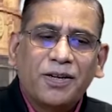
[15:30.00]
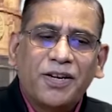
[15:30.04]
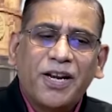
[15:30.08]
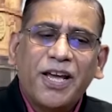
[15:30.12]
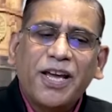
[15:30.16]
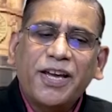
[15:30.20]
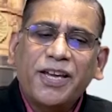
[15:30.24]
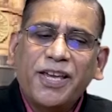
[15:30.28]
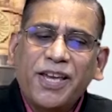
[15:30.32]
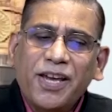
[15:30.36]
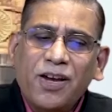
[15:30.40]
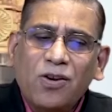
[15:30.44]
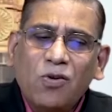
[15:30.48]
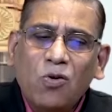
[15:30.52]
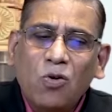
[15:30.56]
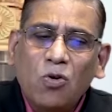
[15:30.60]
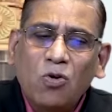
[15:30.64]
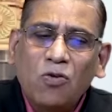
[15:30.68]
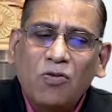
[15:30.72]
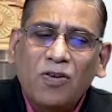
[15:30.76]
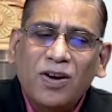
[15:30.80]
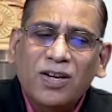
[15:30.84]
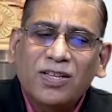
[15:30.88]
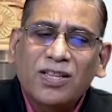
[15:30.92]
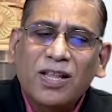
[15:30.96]
Taking
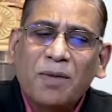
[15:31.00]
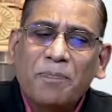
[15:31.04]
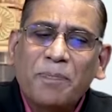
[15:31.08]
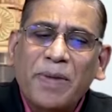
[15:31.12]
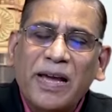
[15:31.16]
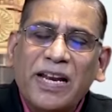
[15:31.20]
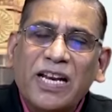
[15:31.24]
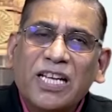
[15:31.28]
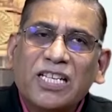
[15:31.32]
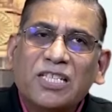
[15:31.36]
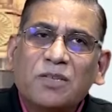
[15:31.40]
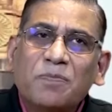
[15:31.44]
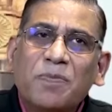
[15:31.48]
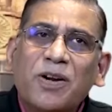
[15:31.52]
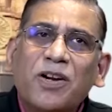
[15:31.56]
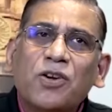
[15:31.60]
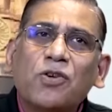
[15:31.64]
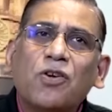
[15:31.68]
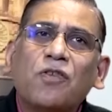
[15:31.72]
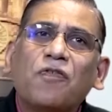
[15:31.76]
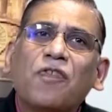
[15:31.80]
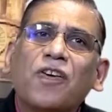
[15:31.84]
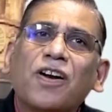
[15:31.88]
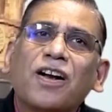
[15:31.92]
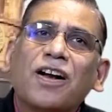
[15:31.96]
over the
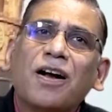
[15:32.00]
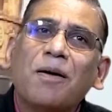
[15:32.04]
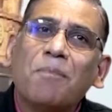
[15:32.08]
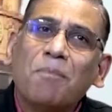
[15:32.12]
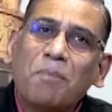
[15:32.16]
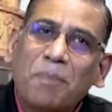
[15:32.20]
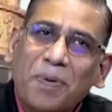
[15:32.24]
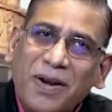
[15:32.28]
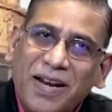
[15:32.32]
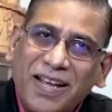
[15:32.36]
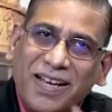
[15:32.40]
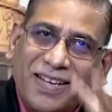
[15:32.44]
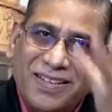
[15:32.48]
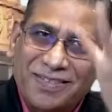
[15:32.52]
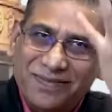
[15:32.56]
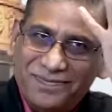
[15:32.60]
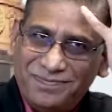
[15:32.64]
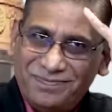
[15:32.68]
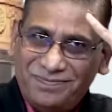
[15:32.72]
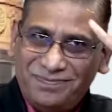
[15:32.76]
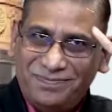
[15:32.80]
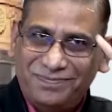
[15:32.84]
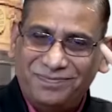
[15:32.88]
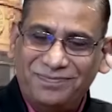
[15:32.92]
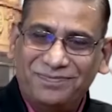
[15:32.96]
management of a company.
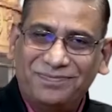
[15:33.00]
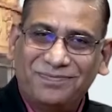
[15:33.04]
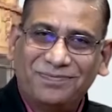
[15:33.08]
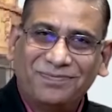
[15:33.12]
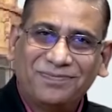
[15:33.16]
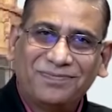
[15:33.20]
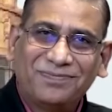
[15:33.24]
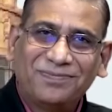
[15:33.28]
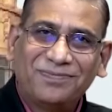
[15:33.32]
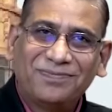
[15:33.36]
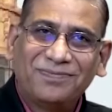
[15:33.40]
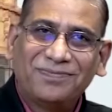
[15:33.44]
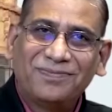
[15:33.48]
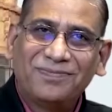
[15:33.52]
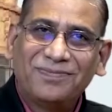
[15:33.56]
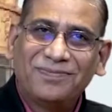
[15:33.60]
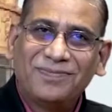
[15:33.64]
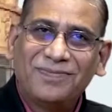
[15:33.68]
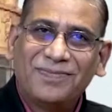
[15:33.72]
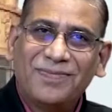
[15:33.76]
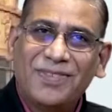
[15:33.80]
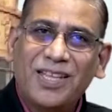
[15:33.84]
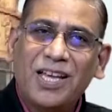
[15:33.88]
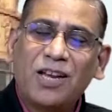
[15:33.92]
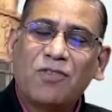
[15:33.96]

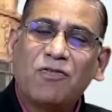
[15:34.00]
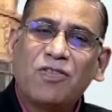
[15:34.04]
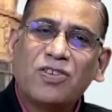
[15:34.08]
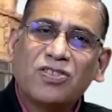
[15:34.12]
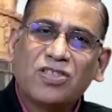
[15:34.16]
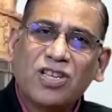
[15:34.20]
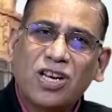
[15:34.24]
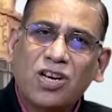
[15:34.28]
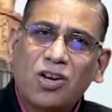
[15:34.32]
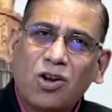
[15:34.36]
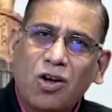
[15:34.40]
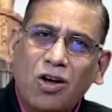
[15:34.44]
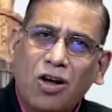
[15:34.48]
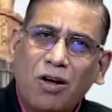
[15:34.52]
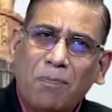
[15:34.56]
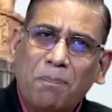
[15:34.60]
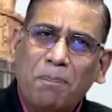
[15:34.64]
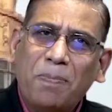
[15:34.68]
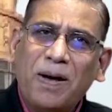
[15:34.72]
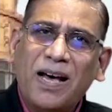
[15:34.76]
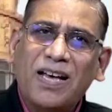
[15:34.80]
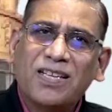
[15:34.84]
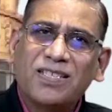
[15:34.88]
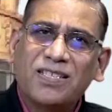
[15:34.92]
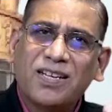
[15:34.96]
There was a
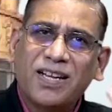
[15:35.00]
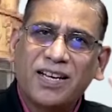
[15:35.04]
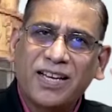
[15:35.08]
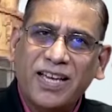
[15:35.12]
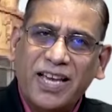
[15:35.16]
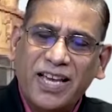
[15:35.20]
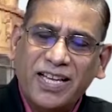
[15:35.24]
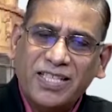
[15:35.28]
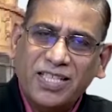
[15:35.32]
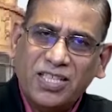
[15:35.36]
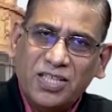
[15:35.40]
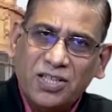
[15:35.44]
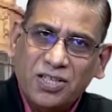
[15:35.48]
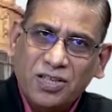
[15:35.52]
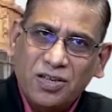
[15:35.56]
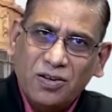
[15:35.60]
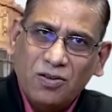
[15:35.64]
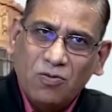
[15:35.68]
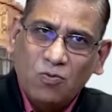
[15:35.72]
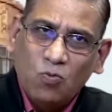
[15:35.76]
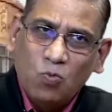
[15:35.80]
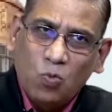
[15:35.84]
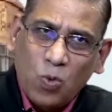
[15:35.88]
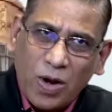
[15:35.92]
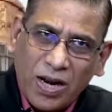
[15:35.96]
law passed against
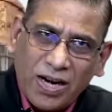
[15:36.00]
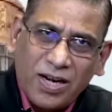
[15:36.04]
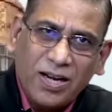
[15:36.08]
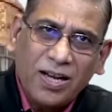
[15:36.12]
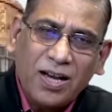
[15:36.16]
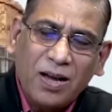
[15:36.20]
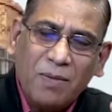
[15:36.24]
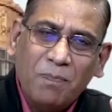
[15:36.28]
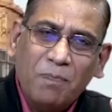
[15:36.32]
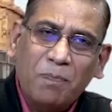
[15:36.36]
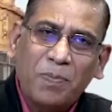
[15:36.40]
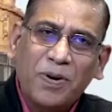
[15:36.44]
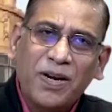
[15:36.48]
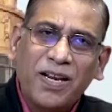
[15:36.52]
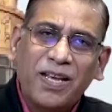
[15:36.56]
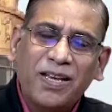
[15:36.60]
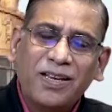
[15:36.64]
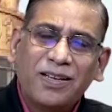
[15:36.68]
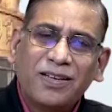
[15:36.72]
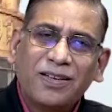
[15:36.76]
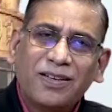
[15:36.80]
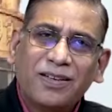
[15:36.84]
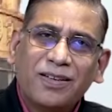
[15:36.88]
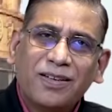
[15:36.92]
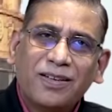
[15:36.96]
one
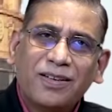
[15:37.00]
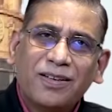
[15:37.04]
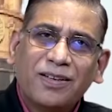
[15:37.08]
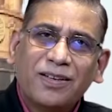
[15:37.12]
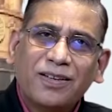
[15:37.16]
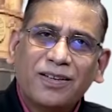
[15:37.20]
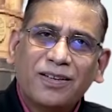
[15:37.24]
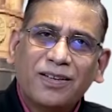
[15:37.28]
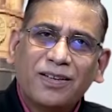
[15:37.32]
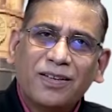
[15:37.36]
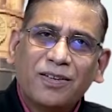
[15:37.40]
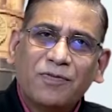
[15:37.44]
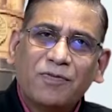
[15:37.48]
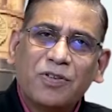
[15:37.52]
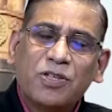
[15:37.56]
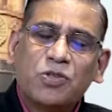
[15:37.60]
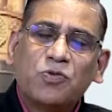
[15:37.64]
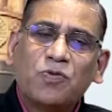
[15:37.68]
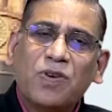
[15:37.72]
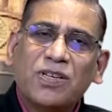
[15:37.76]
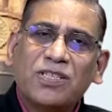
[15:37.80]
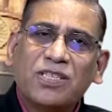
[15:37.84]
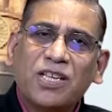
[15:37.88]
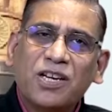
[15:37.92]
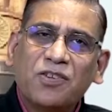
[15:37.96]
company
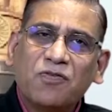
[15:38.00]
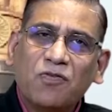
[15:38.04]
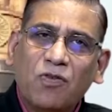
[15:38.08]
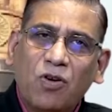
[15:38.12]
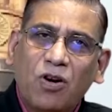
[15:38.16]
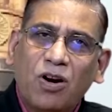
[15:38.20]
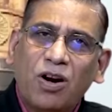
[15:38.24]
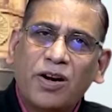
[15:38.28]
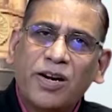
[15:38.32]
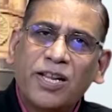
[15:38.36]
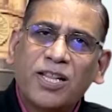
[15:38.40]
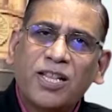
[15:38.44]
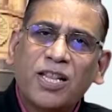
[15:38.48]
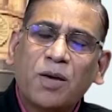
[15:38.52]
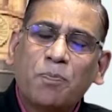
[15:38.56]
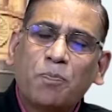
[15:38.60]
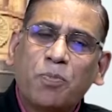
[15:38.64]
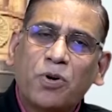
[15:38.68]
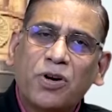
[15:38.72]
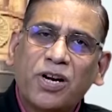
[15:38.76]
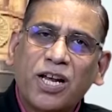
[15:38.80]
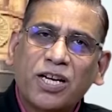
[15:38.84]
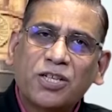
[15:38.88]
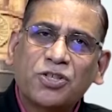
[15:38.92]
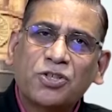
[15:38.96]
which was involved in the
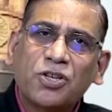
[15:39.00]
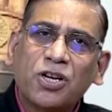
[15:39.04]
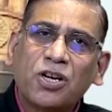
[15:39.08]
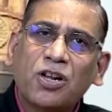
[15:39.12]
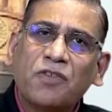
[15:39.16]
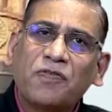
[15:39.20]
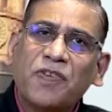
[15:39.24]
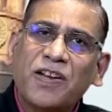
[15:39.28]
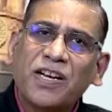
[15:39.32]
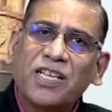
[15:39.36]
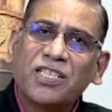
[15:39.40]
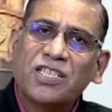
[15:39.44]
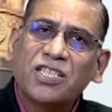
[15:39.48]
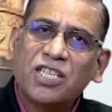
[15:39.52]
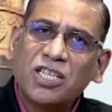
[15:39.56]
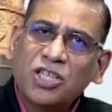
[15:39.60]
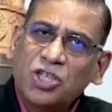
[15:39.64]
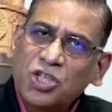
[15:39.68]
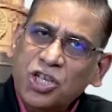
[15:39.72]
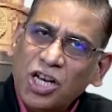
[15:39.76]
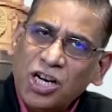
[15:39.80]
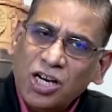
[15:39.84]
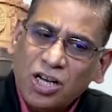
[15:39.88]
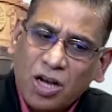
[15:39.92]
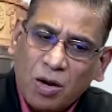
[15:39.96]
production of an
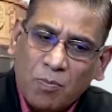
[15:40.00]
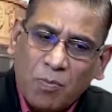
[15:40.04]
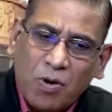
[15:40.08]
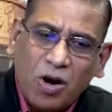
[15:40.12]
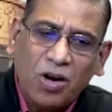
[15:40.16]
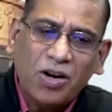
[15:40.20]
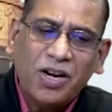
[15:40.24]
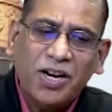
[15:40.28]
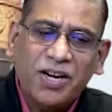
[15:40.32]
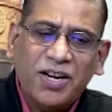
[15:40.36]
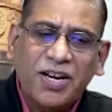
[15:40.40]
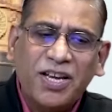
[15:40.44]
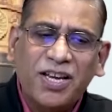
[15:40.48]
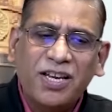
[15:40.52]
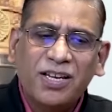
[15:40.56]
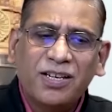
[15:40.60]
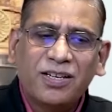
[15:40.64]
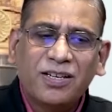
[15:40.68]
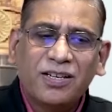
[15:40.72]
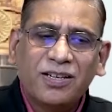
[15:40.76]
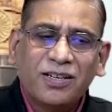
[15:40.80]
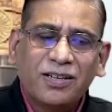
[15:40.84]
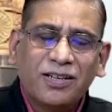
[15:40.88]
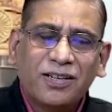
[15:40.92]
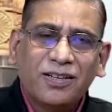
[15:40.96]
essential commodity,
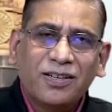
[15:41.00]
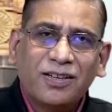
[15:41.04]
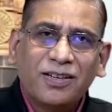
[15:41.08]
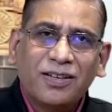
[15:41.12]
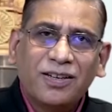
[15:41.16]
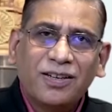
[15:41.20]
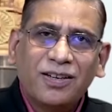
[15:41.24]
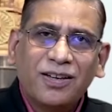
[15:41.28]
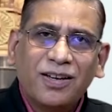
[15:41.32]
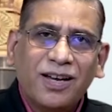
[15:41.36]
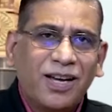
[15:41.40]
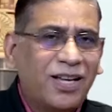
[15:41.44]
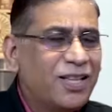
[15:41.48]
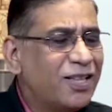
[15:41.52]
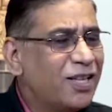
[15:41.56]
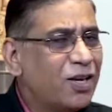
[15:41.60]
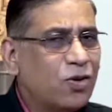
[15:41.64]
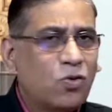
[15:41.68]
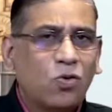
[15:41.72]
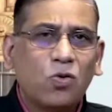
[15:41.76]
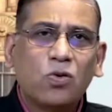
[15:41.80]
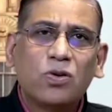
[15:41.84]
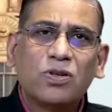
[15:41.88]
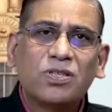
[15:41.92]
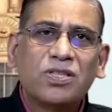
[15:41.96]
and the
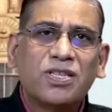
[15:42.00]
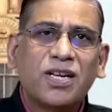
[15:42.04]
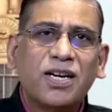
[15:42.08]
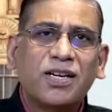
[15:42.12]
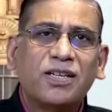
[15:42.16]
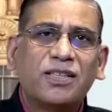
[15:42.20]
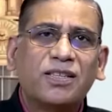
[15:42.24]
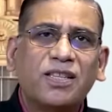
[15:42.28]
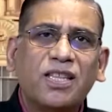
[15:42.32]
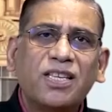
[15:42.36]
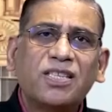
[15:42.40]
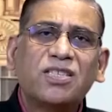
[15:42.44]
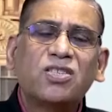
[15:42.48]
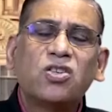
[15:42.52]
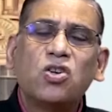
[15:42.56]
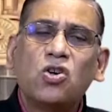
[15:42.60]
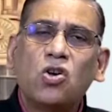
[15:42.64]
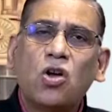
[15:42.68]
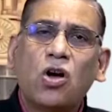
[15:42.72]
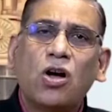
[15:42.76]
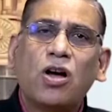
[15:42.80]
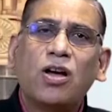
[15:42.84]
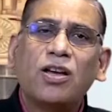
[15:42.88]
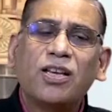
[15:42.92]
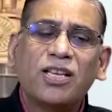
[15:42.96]
court said this
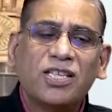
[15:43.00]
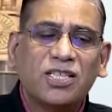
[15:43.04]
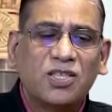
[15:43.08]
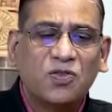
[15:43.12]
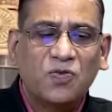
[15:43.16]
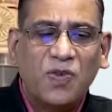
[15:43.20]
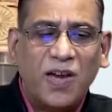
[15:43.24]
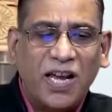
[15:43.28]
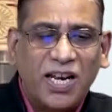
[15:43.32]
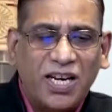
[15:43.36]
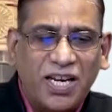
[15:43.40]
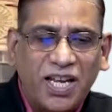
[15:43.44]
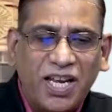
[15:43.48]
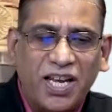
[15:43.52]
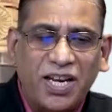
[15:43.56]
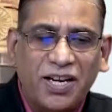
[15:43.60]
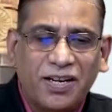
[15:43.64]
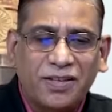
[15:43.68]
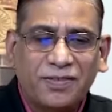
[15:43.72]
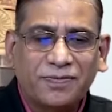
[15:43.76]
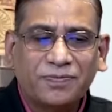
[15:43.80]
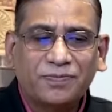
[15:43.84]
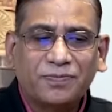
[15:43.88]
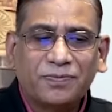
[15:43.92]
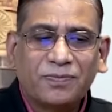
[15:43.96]
law is
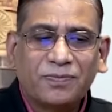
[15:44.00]
valid.